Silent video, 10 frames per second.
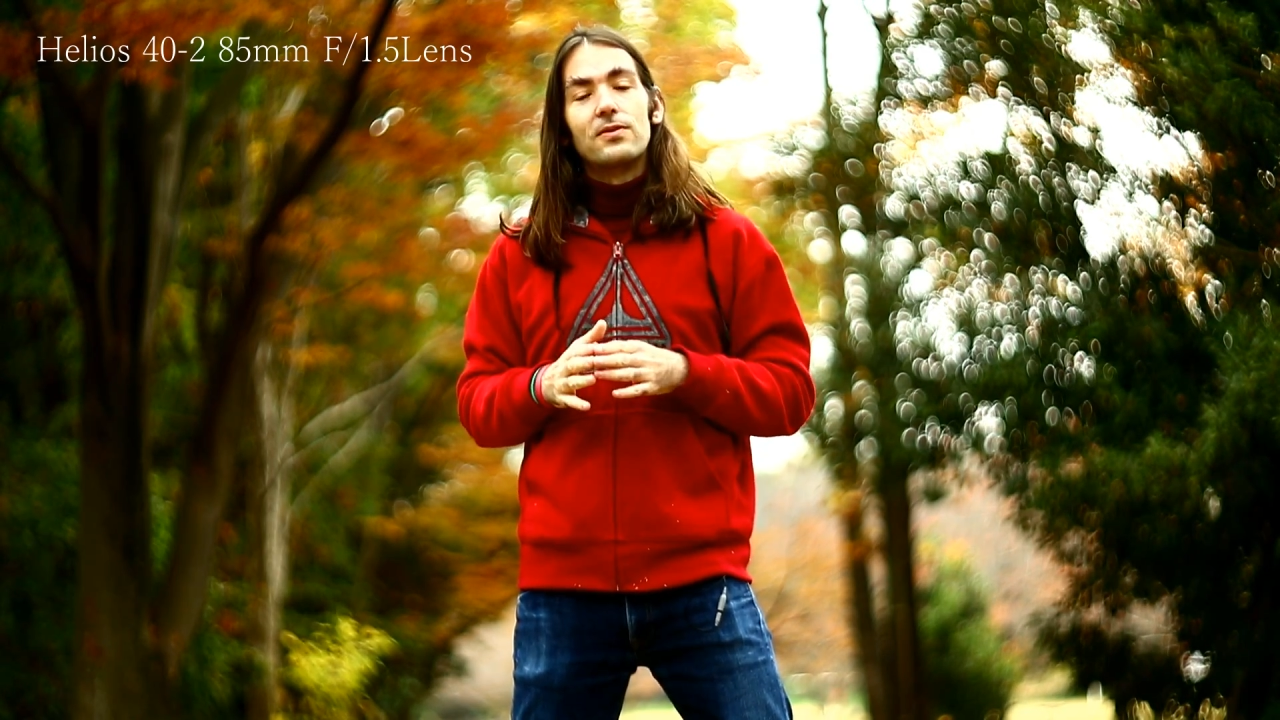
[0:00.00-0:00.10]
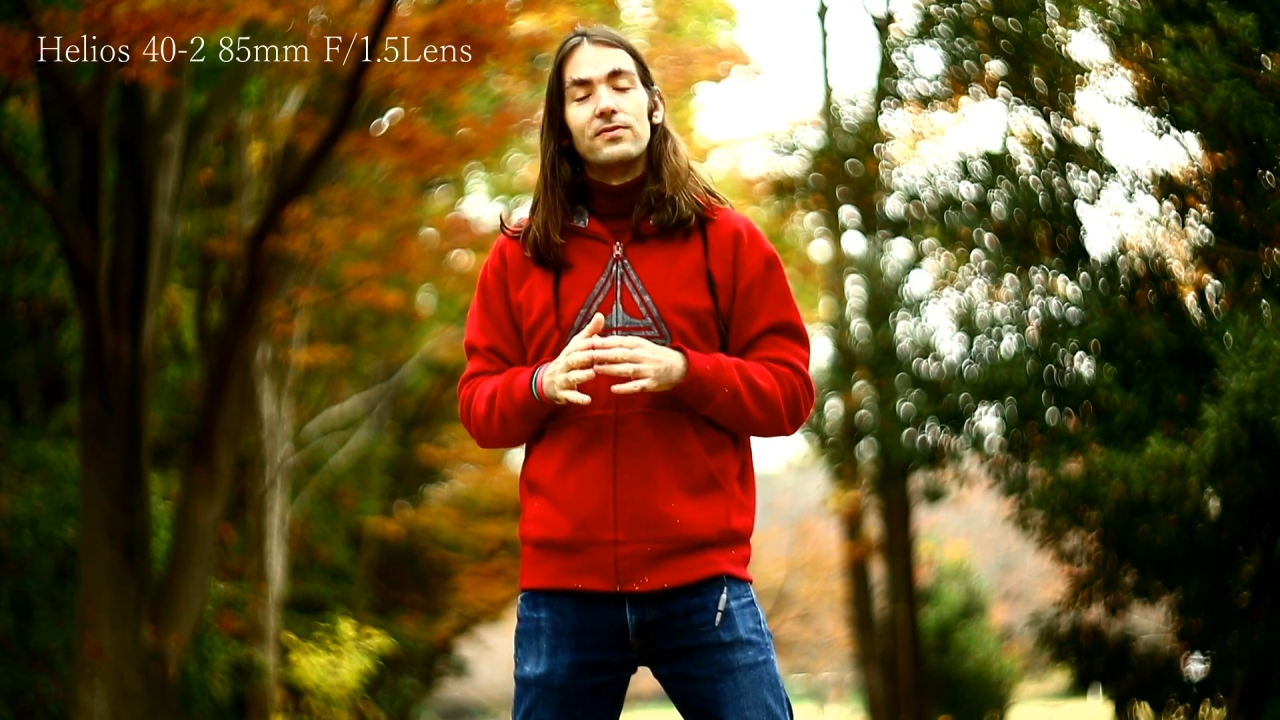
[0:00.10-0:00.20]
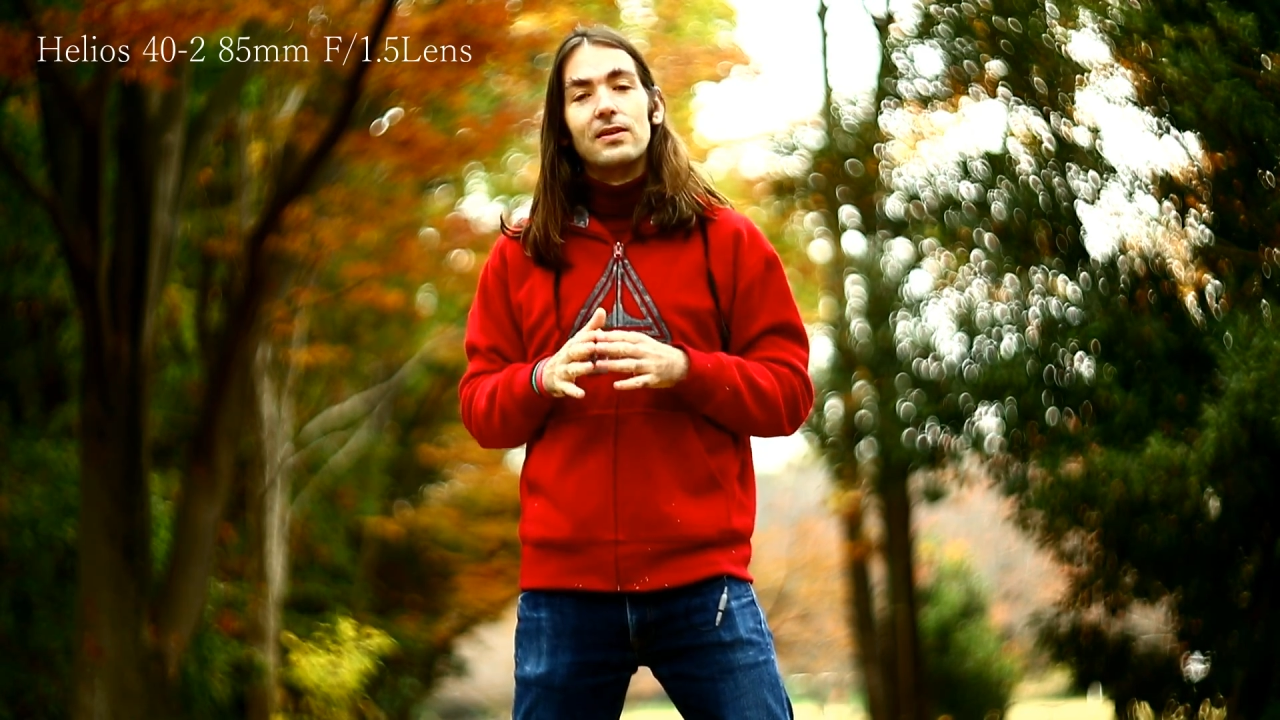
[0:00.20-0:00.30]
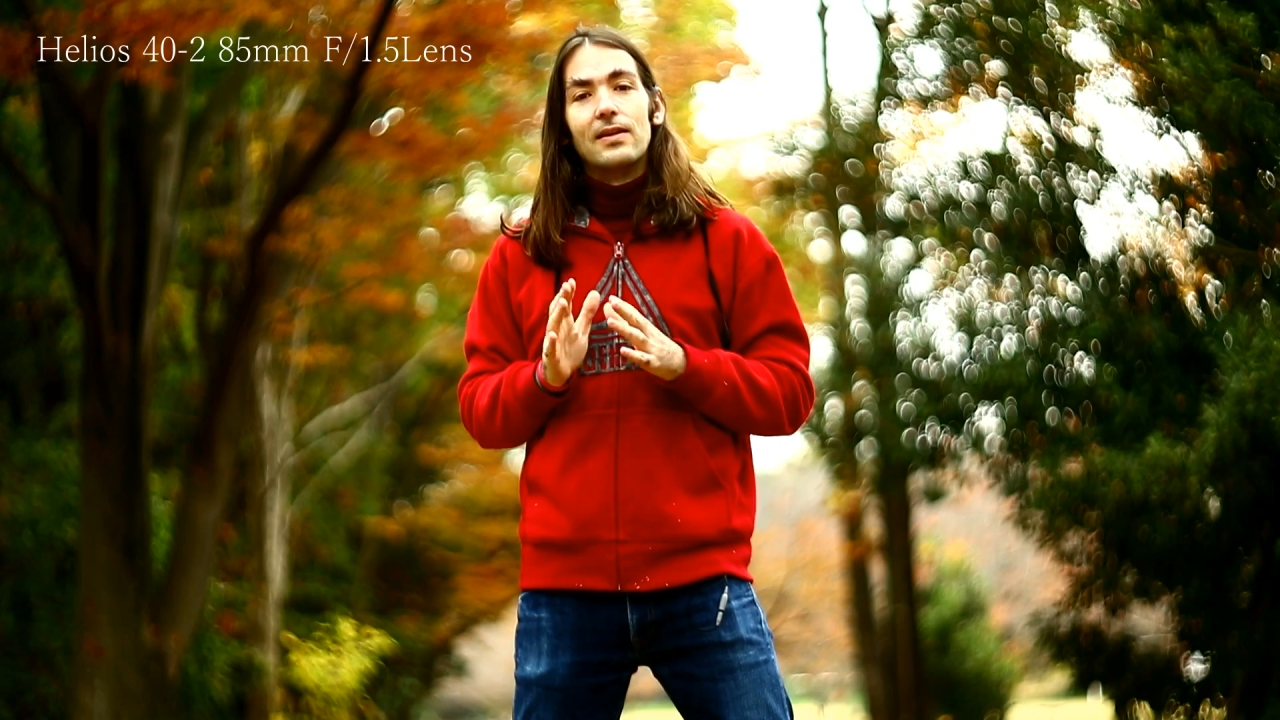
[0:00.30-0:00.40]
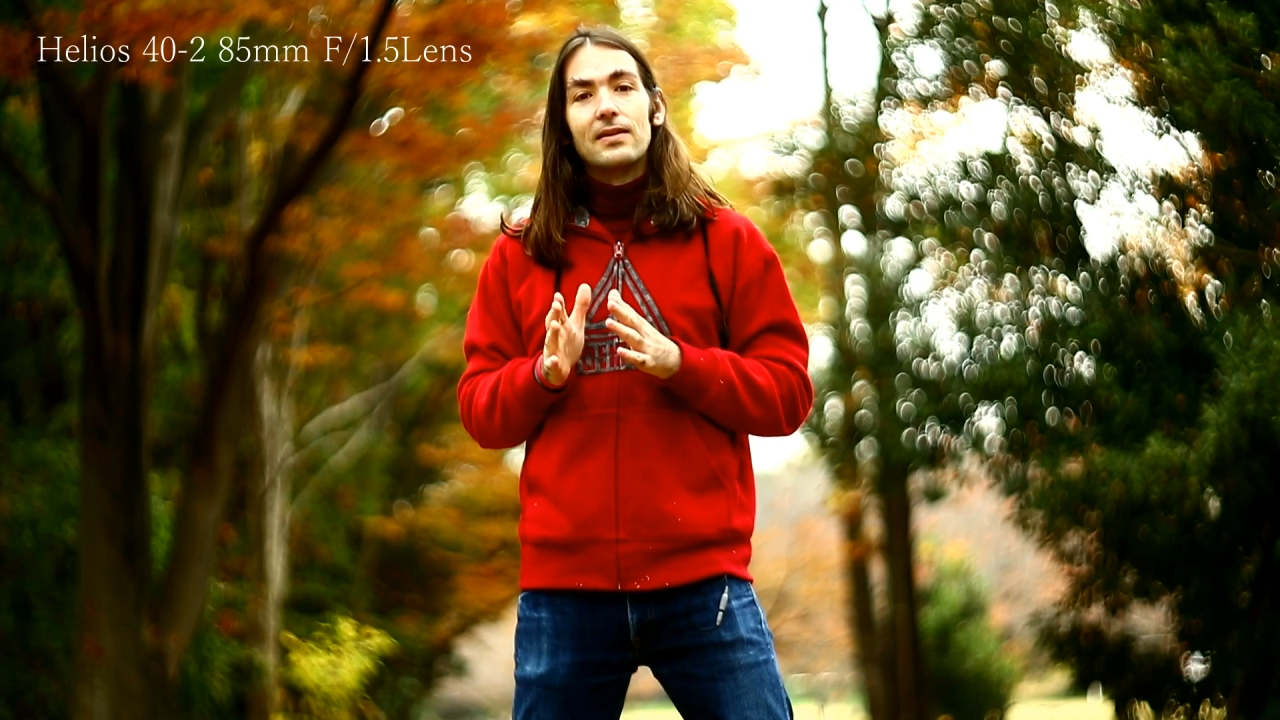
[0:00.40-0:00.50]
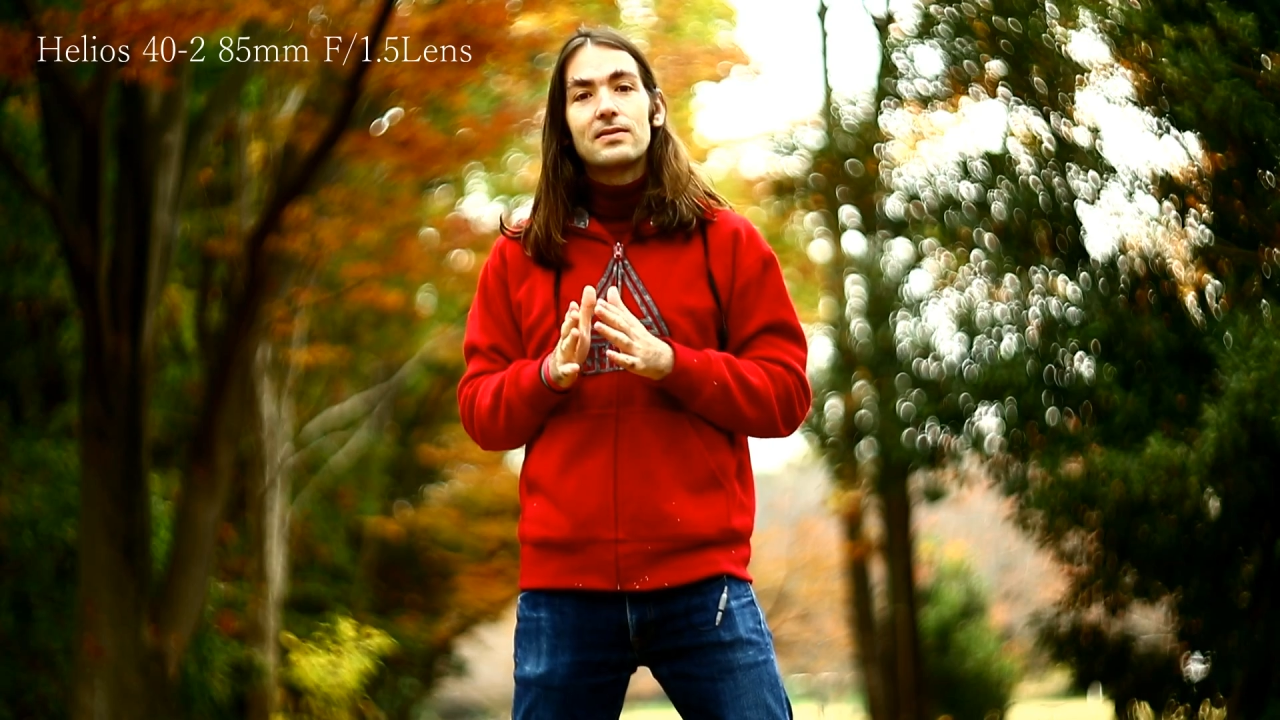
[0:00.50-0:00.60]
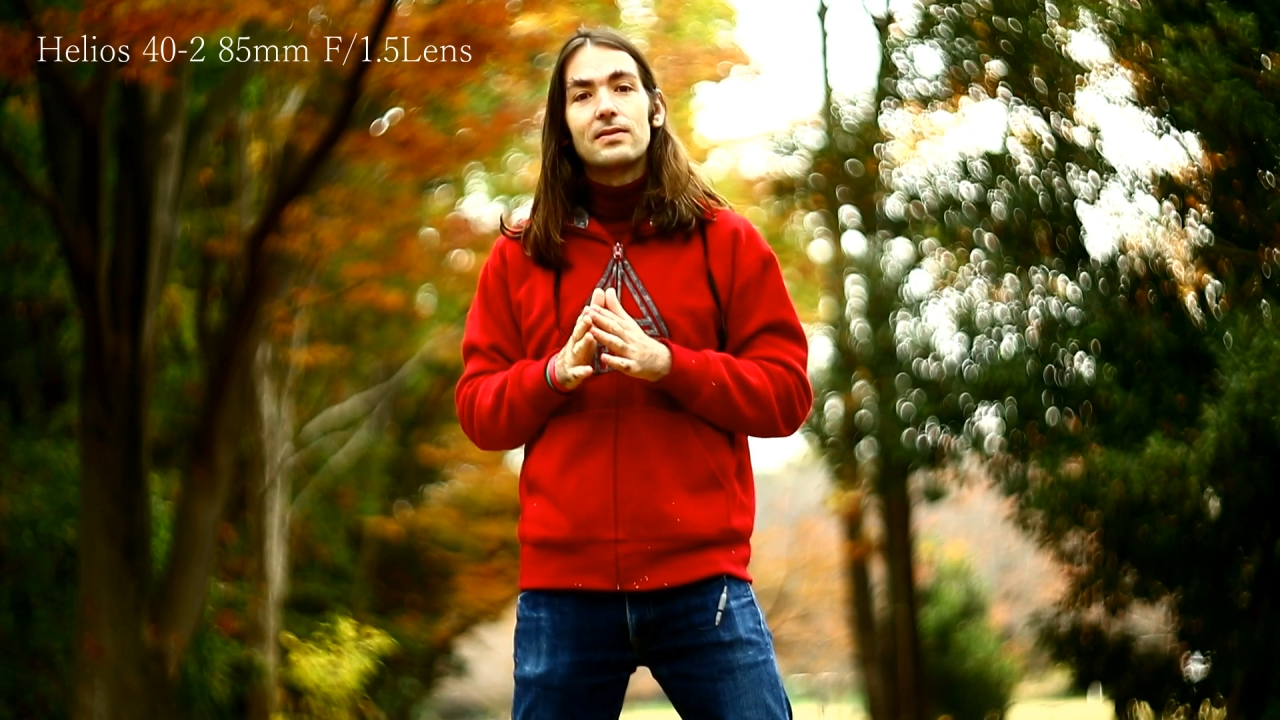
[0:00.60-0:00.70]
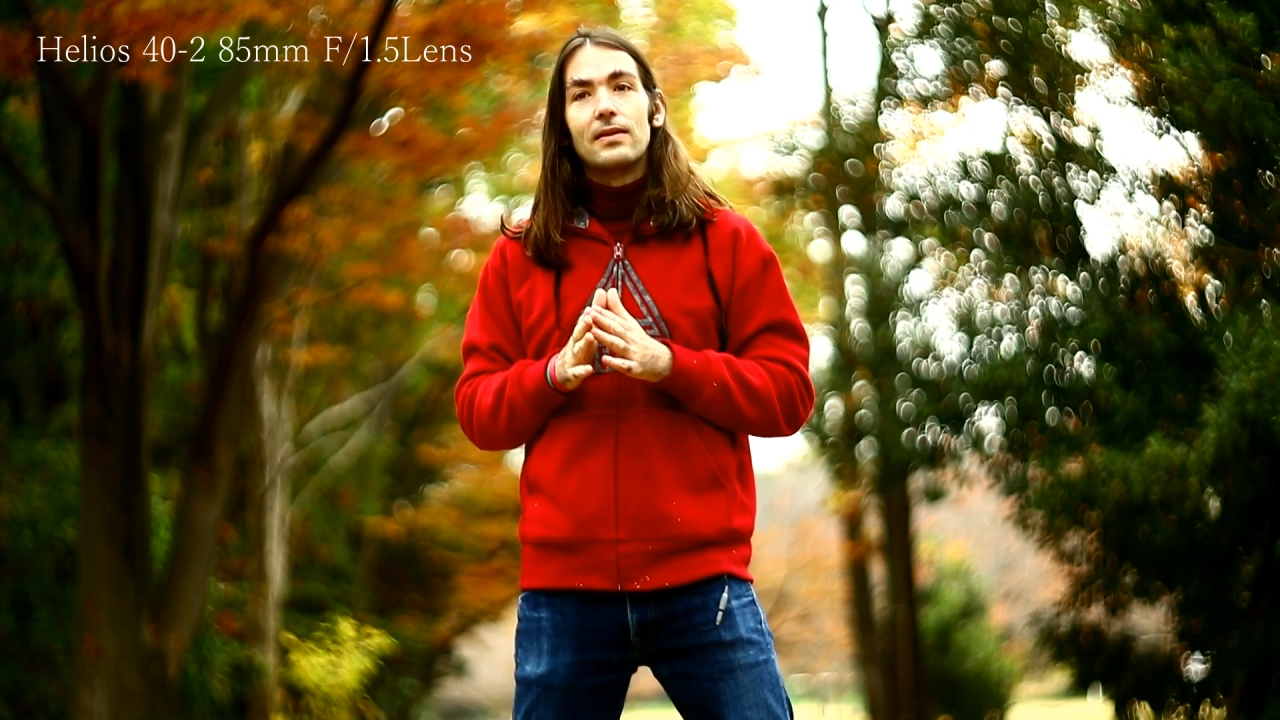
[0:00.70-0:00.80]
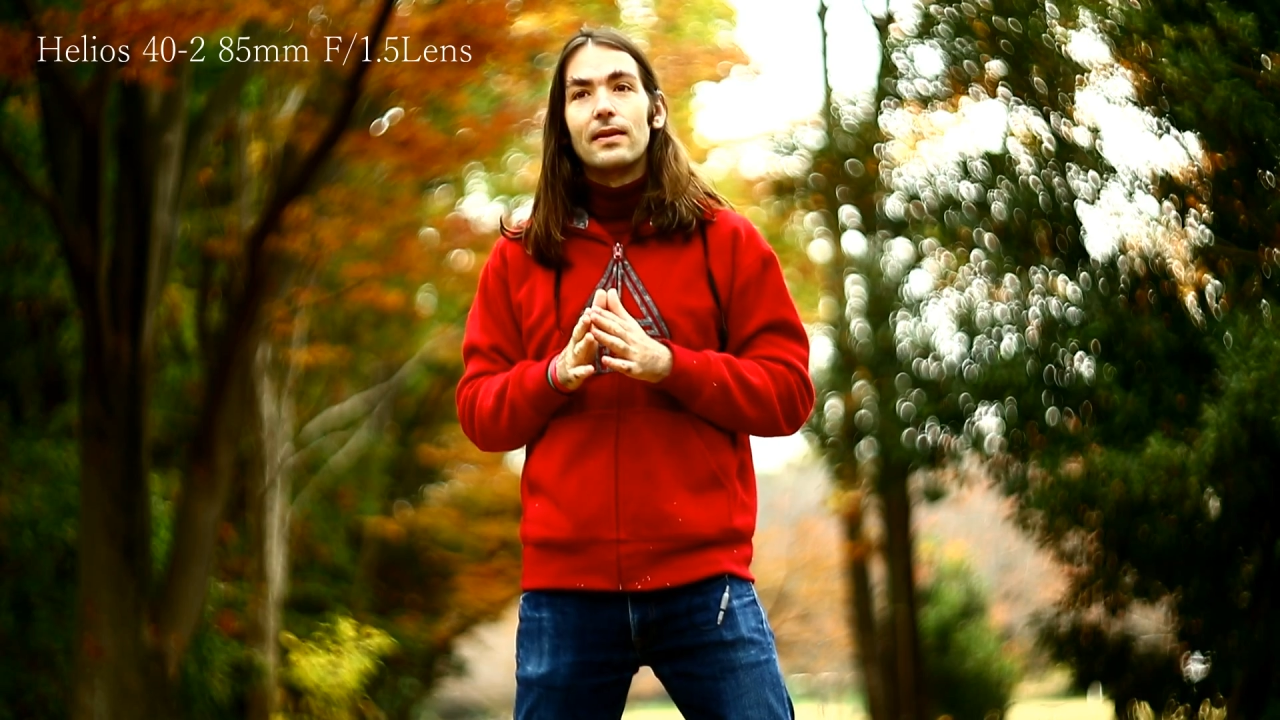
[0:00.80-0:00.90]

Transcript: of the lens